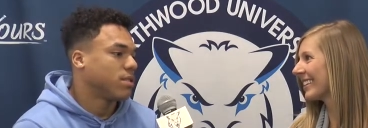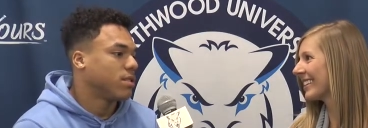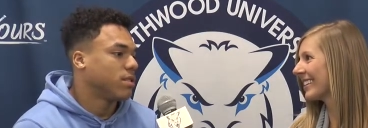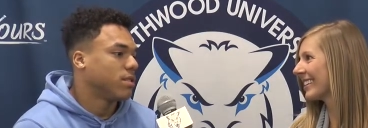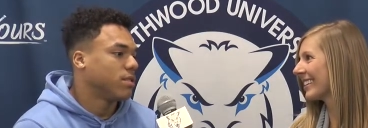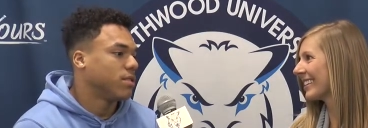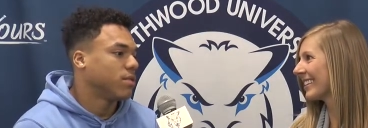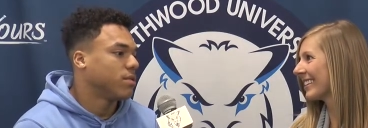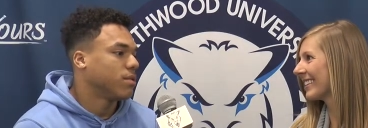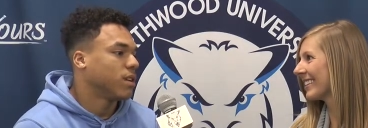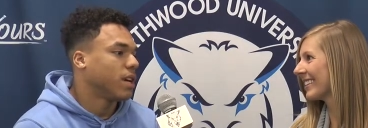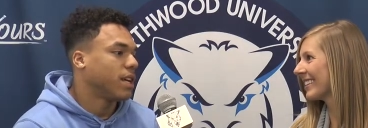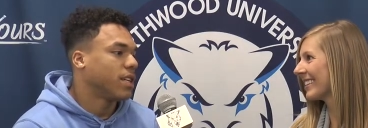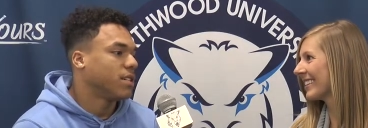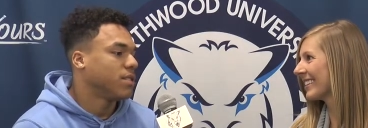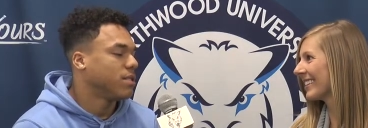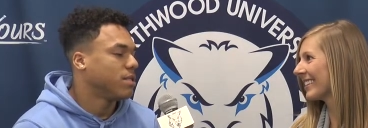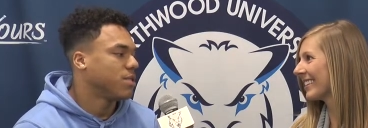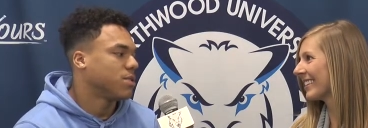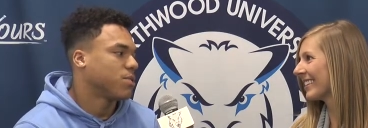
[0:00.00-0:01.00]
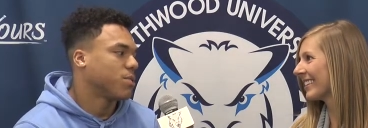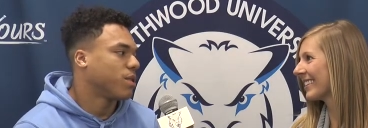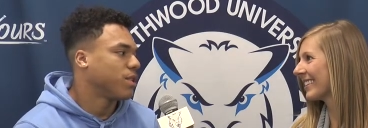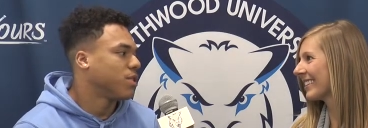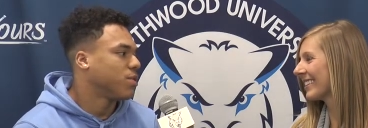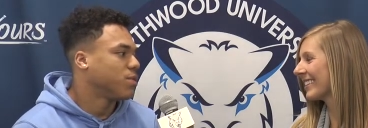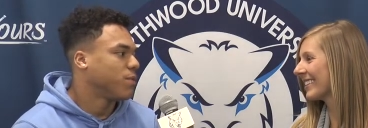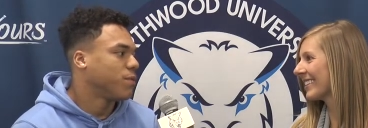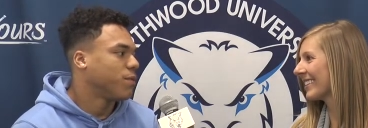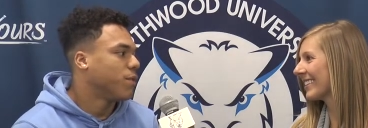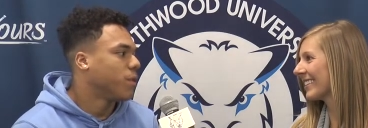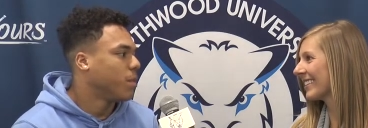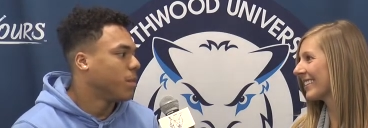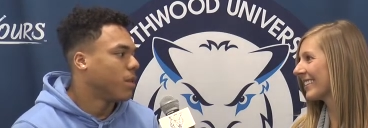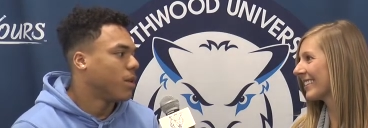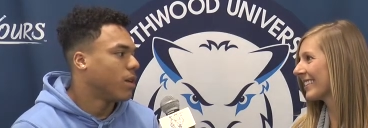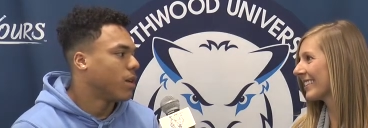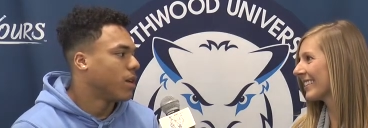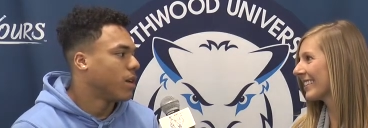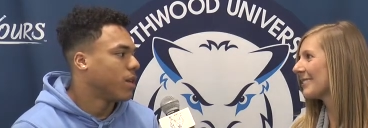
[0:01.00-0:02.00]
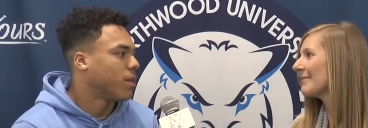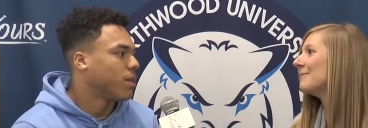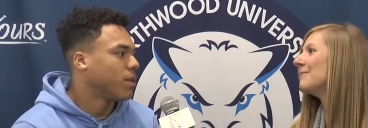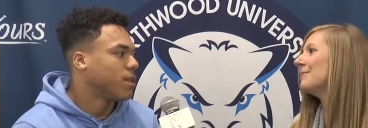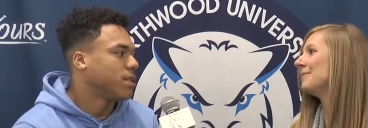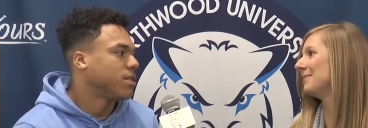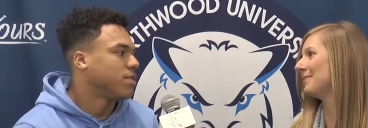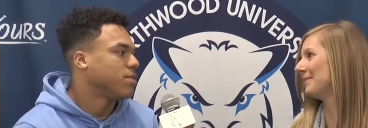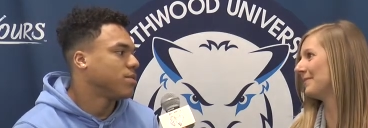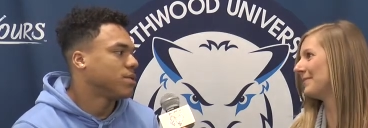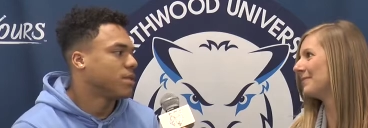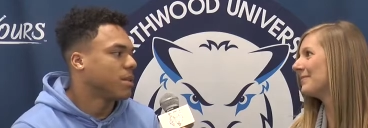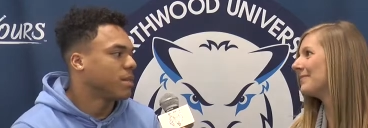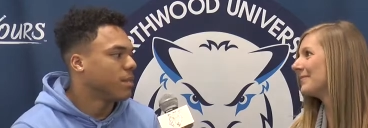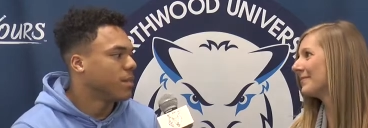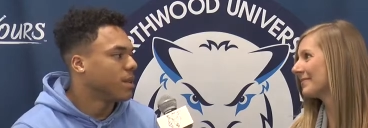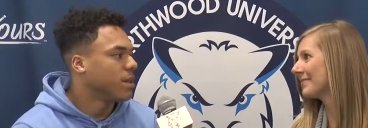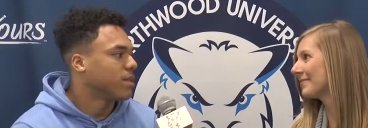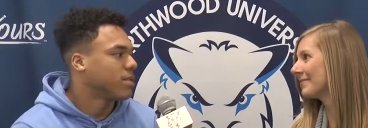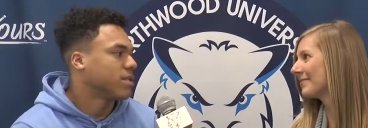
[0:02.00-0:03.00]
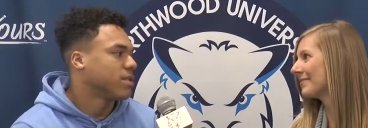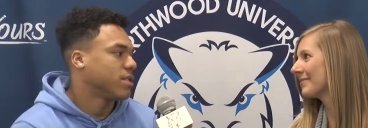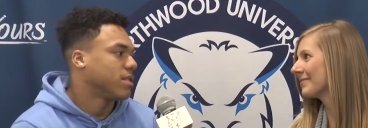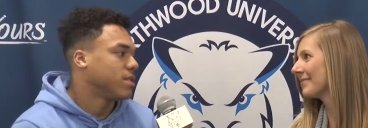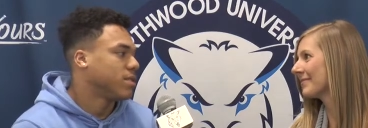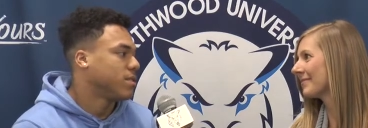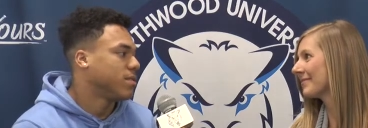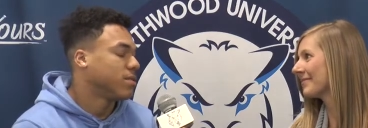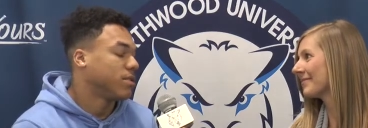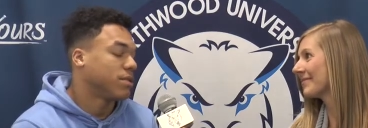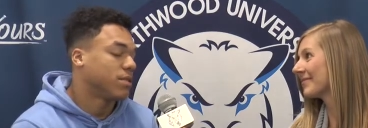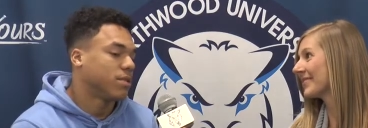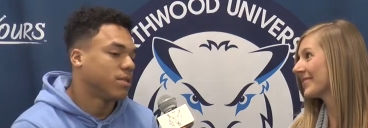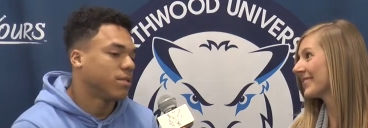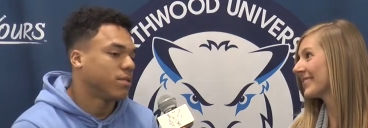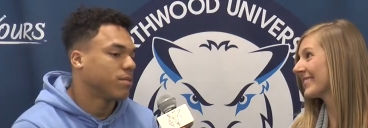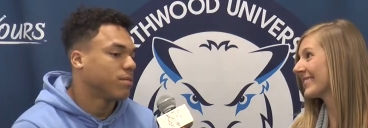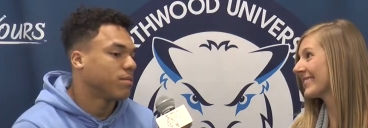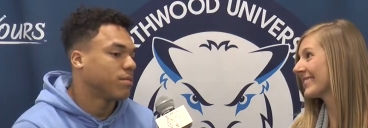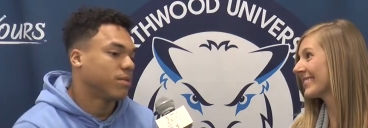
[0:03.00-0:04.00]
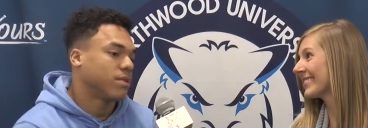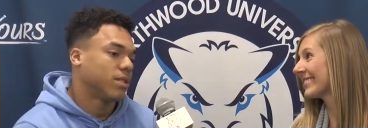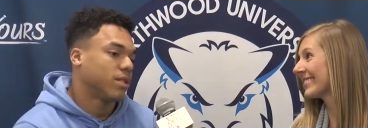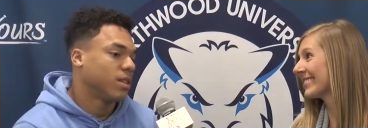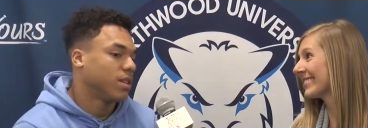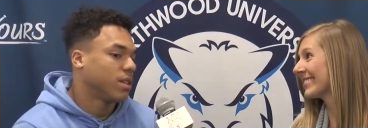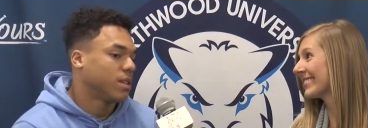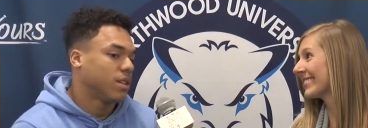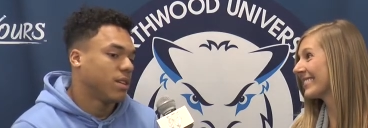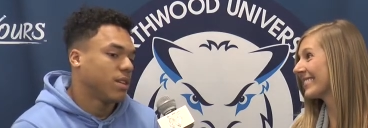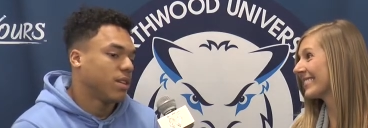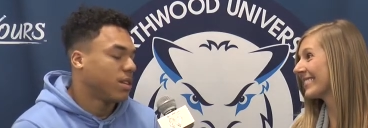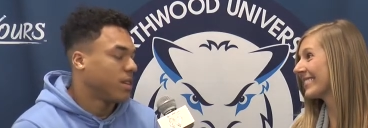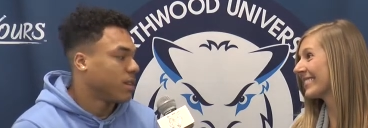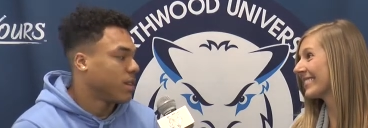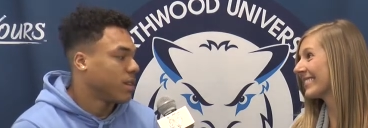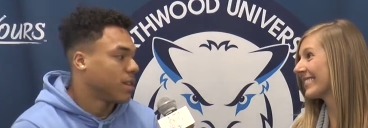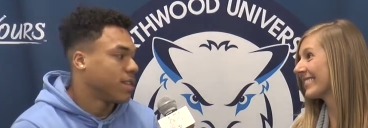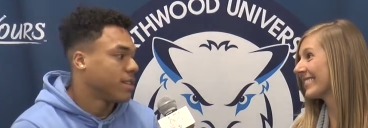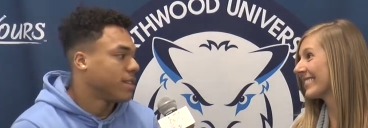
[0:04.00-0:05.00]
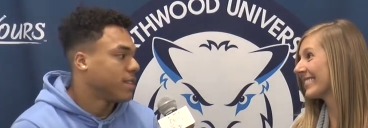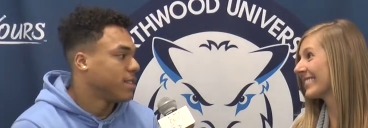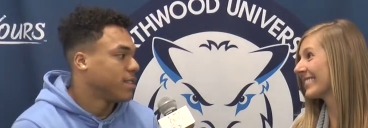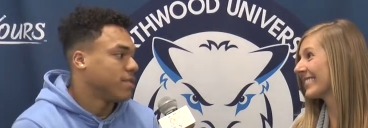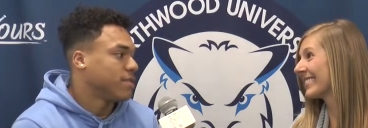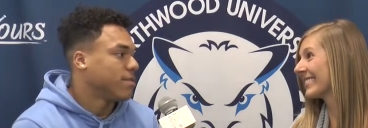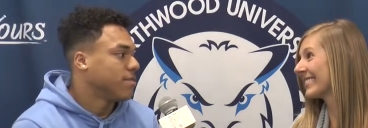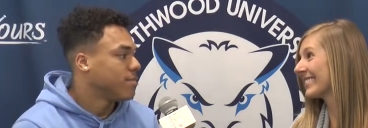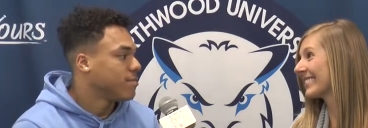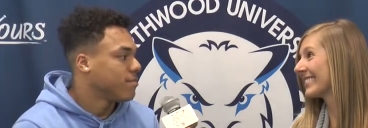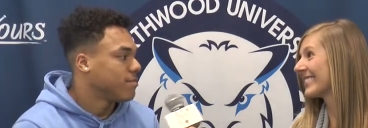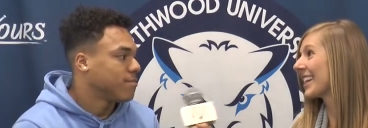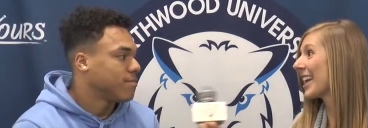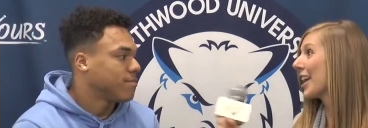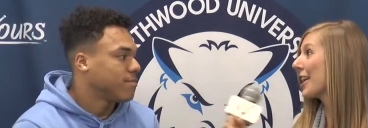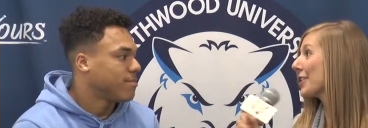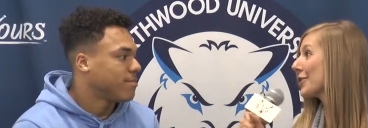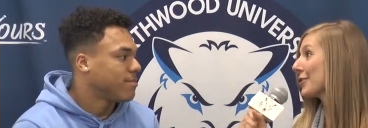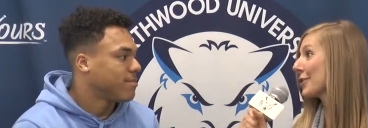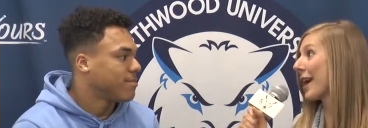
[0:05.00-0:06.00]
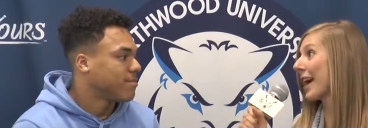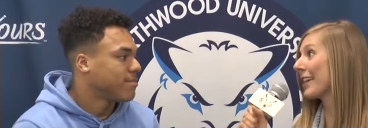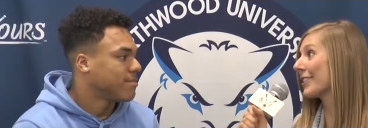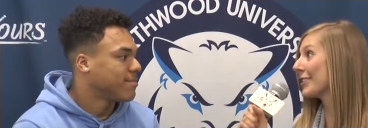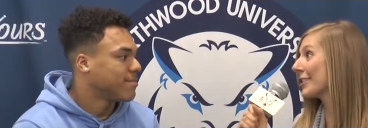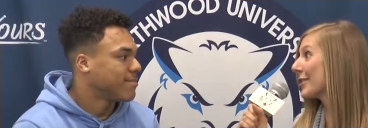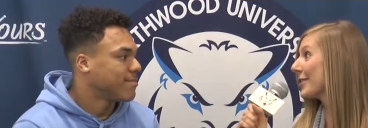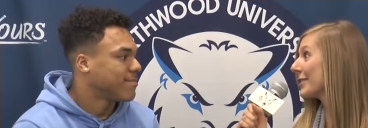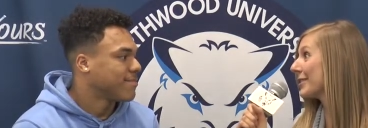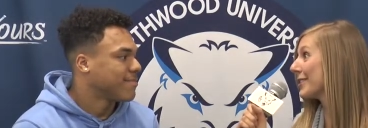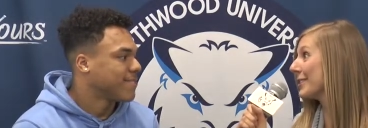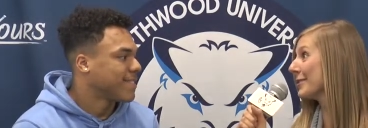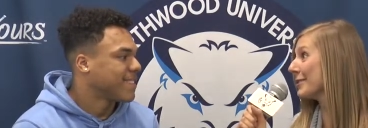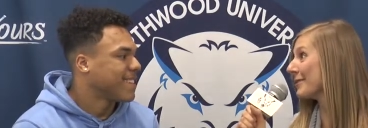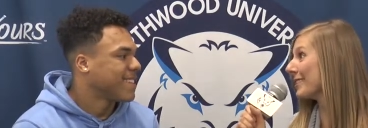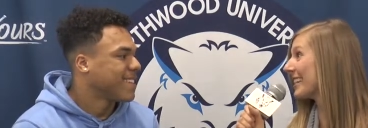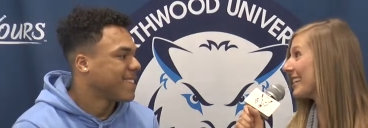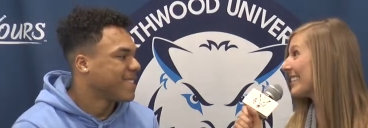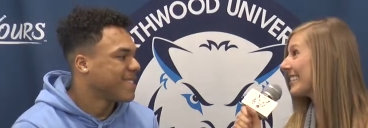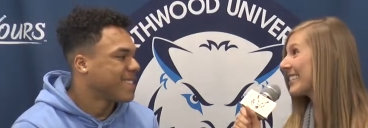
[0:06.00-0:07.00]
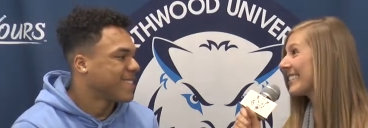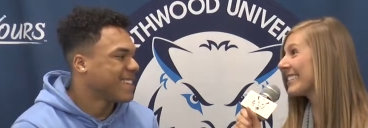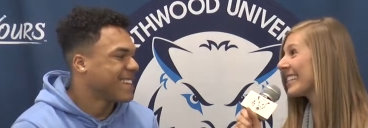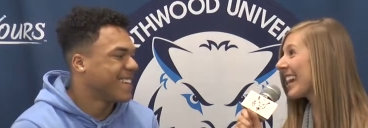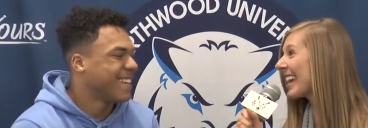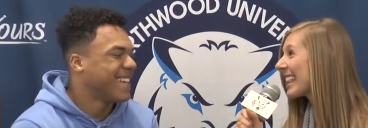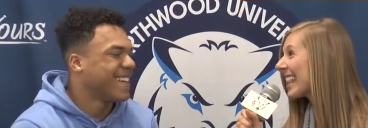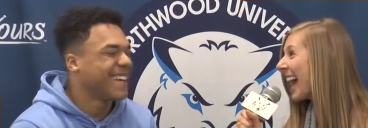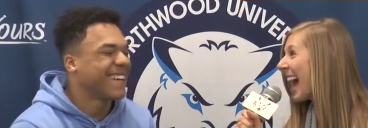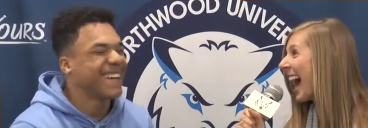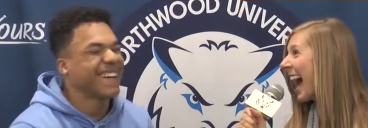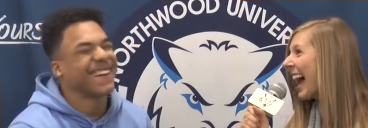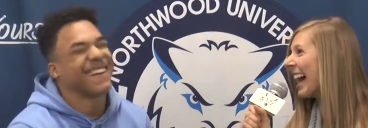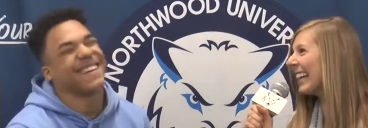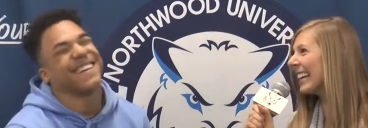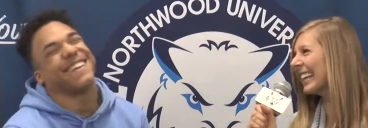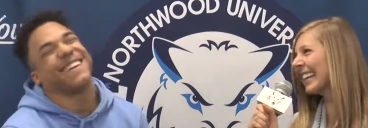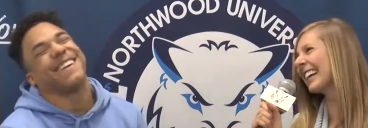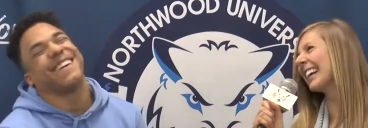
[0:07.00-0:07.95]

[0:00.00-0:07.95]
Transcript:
Speaker 1: You know, I didn't just want to do football. I wanted to do mm-hmm. something else, and you know, I did it.
Speaker 2: Track chose you. We can just say that.